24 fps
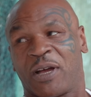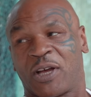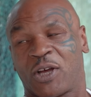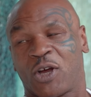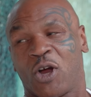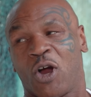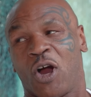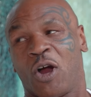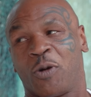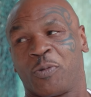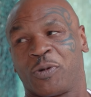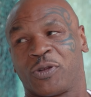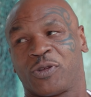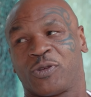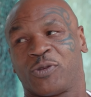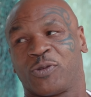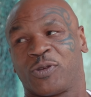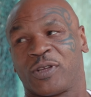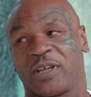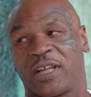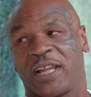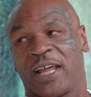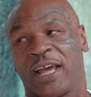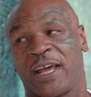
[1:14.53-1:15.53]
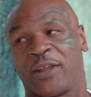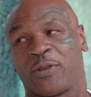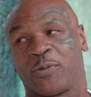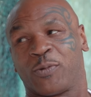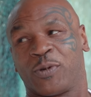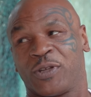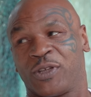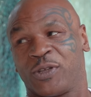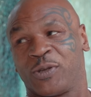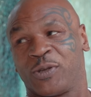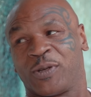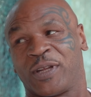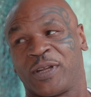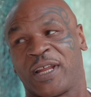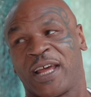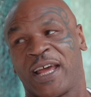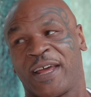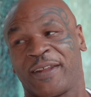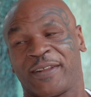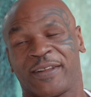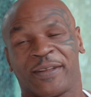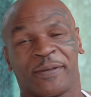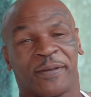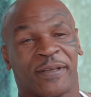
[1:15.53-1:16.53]
My car went through the glass window, and I
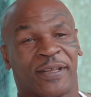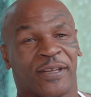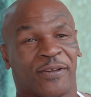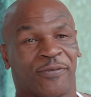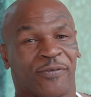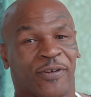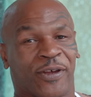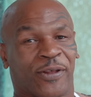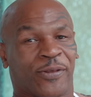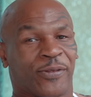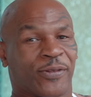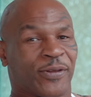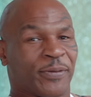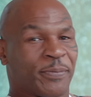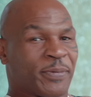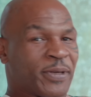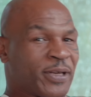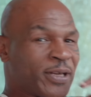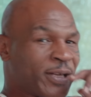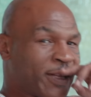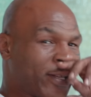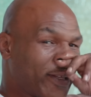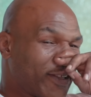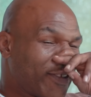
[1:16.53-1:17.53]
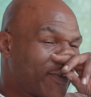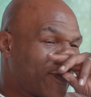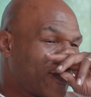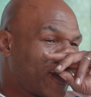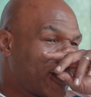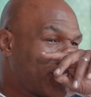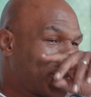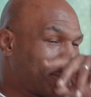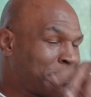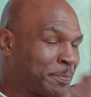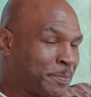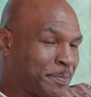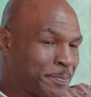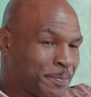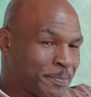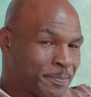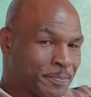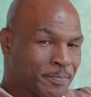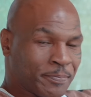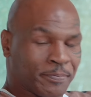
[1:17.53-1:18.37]
had to get arrested because of